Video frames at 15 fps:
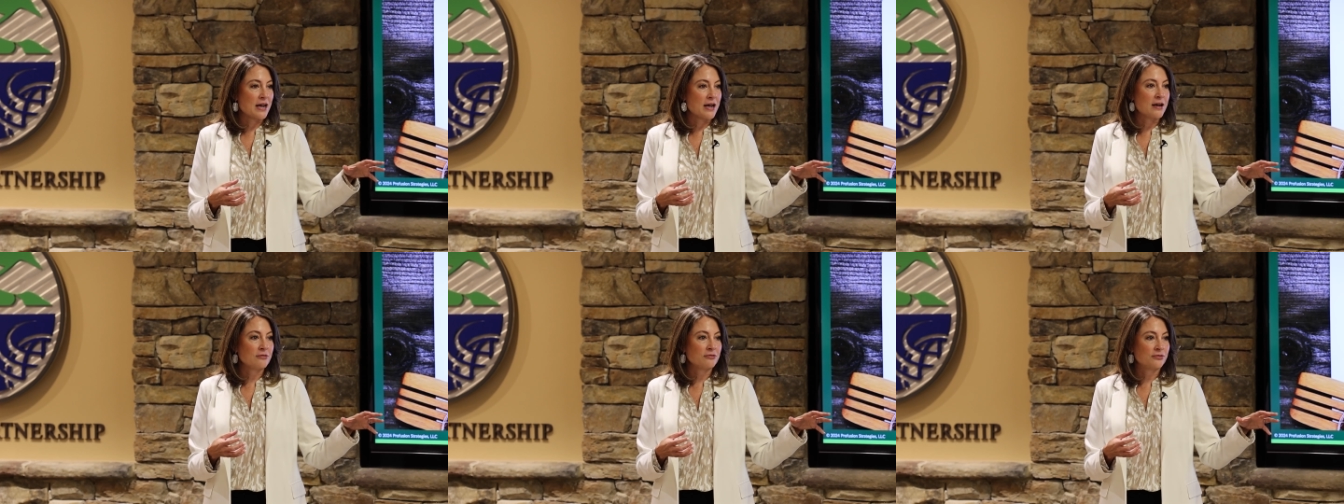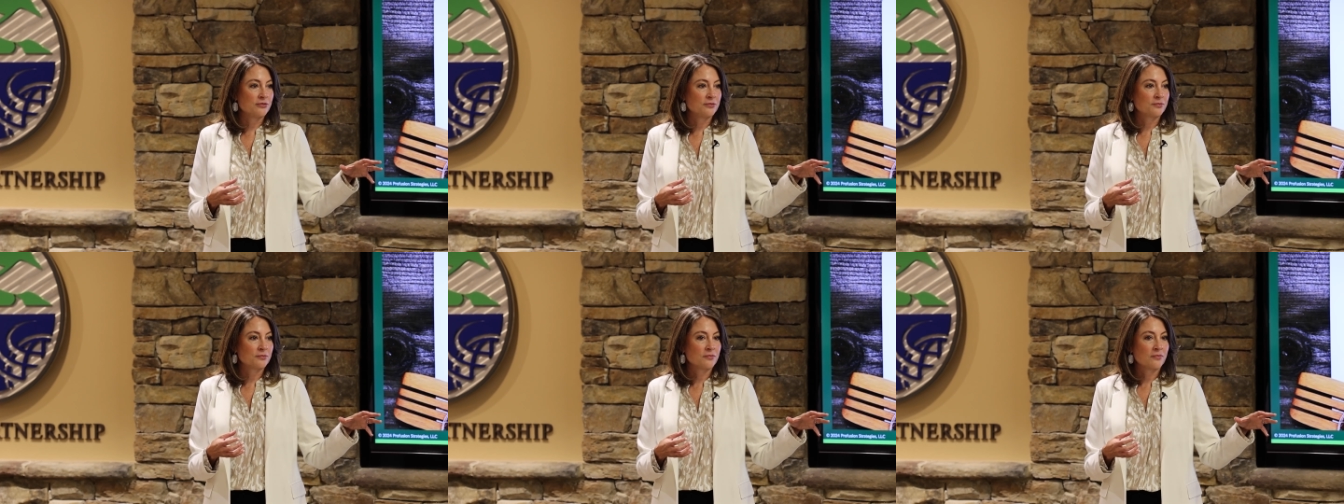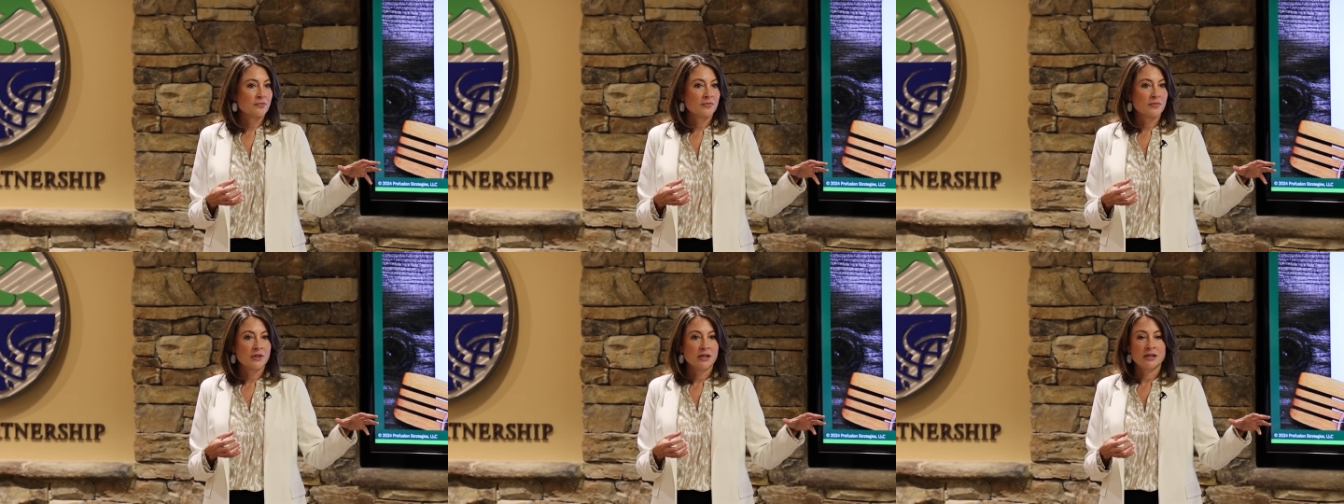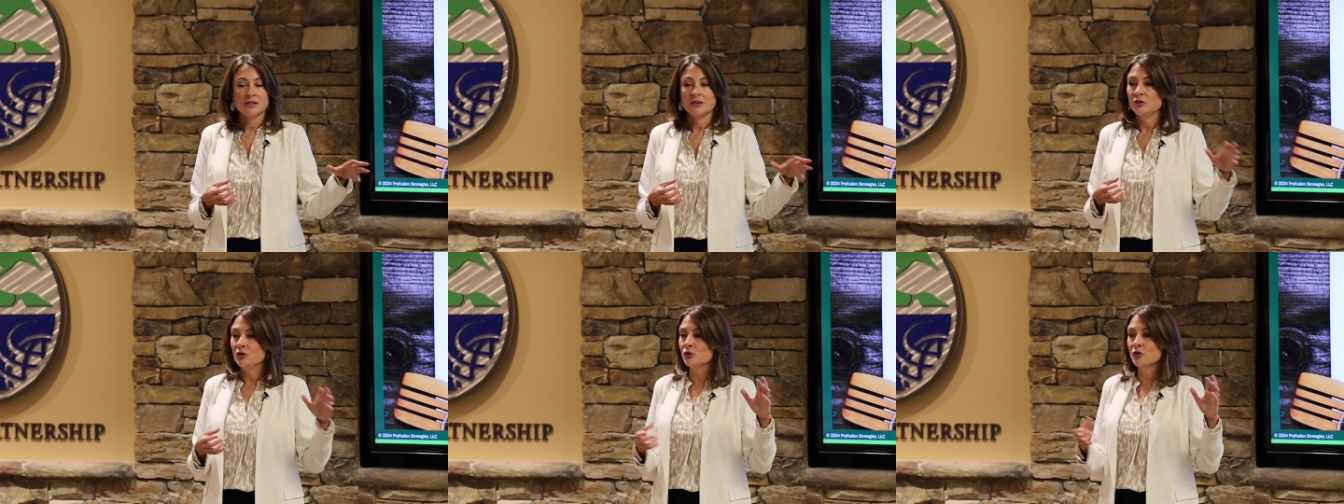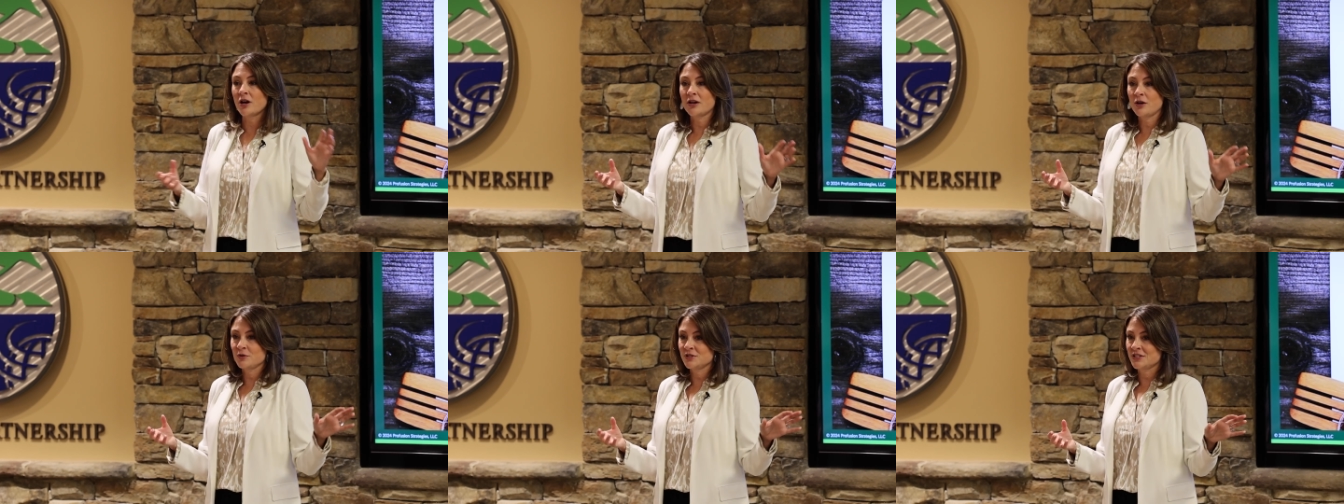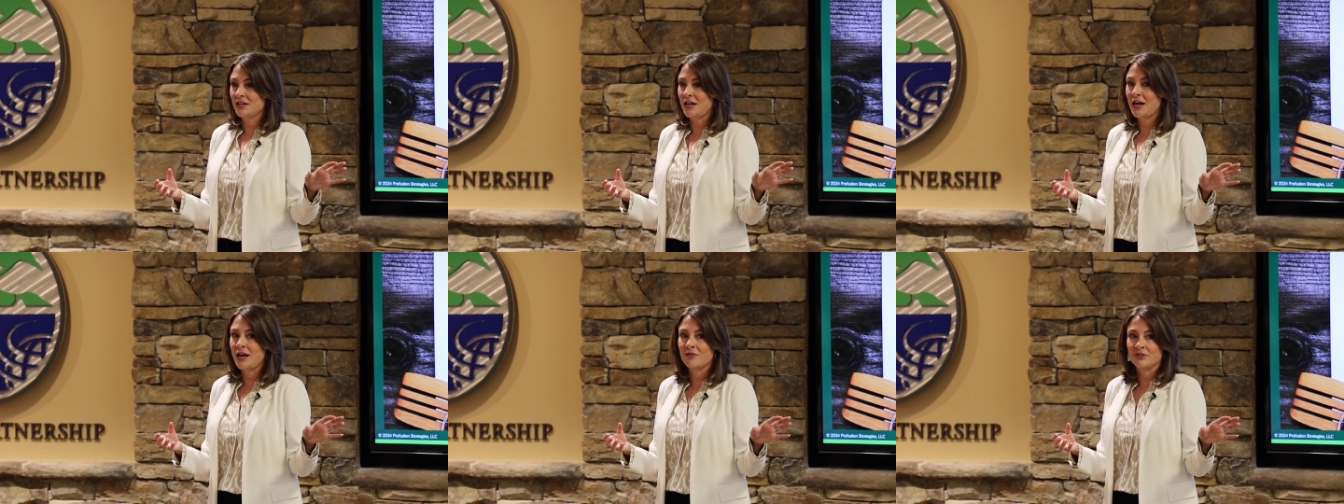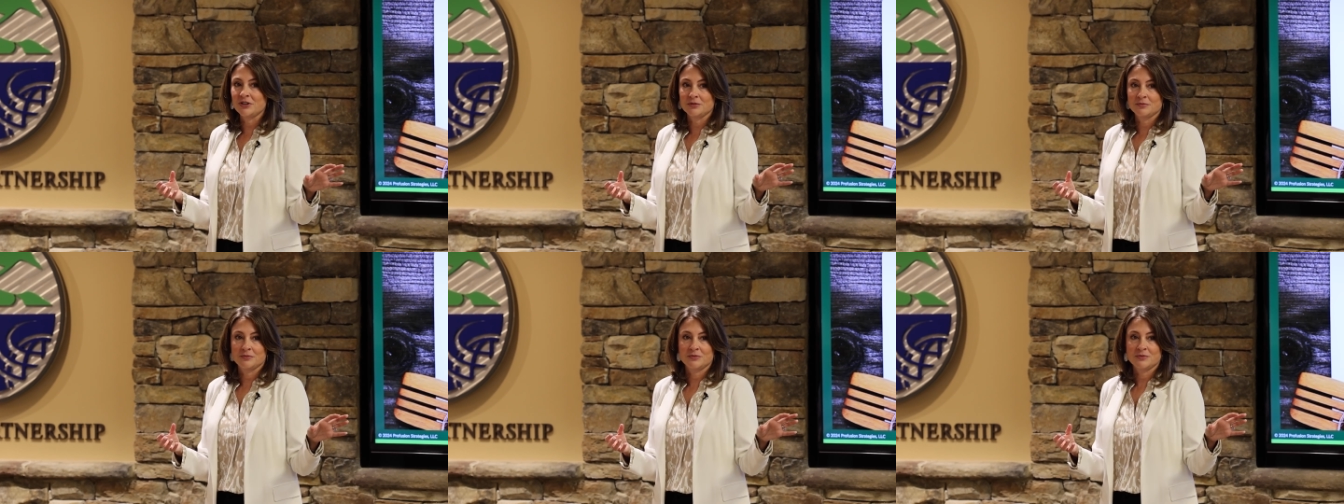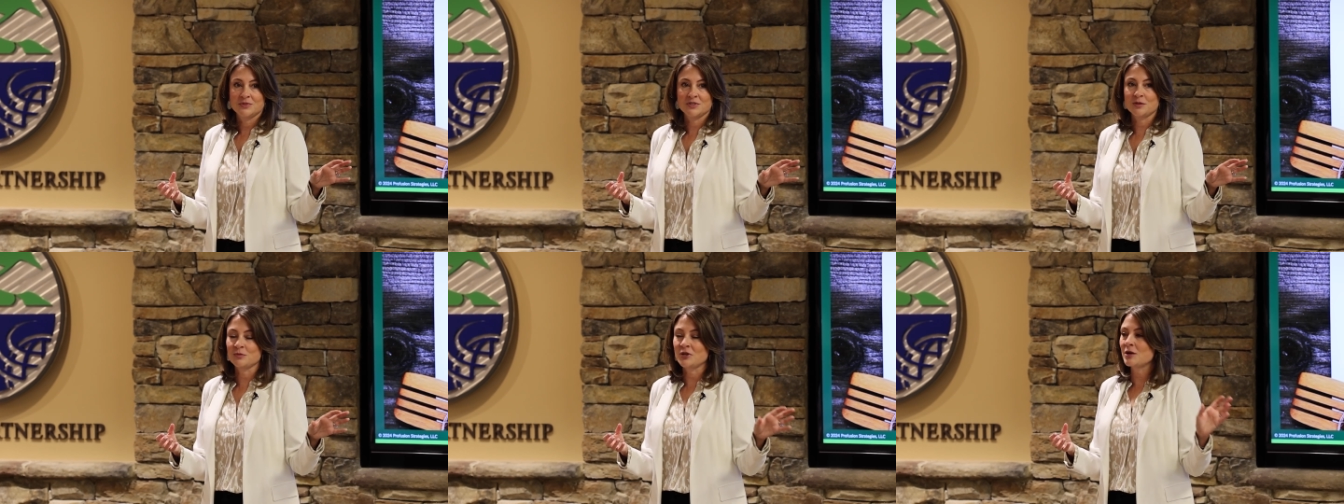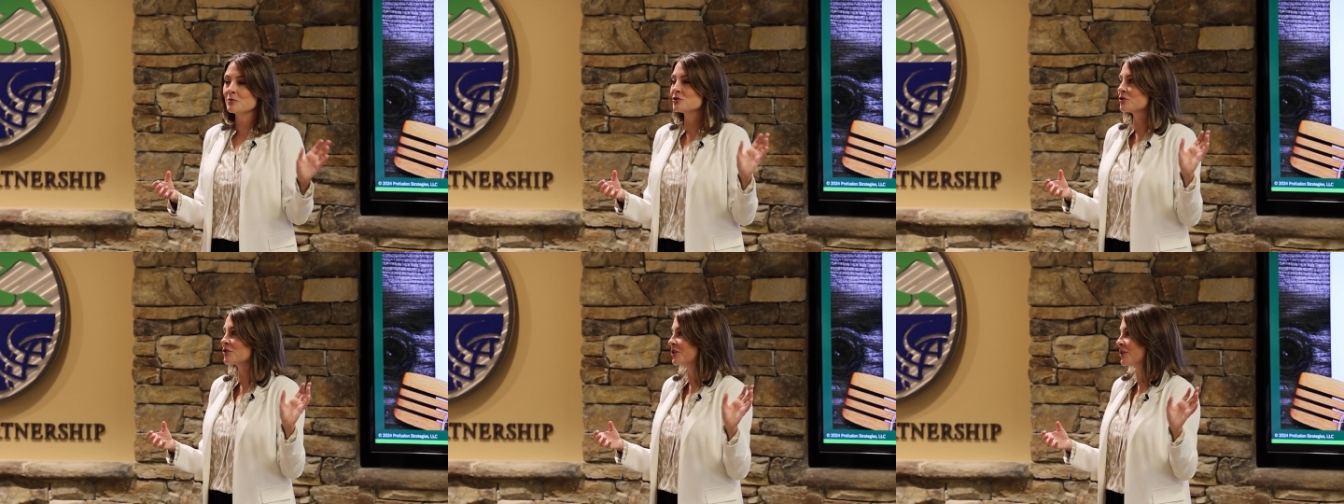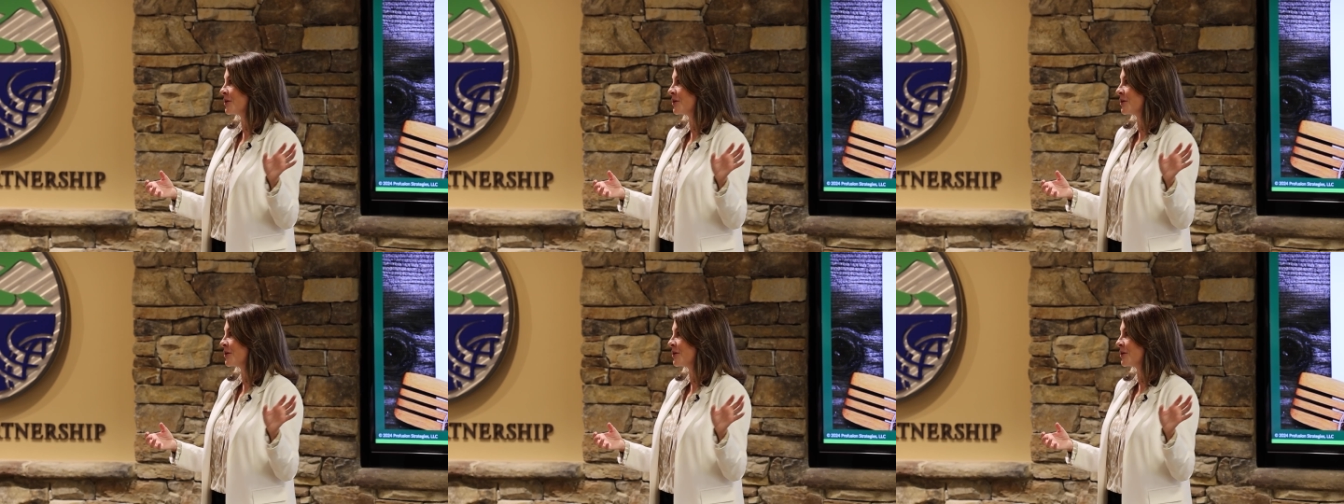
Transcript: have you're not always going to have it. Sometimes you're going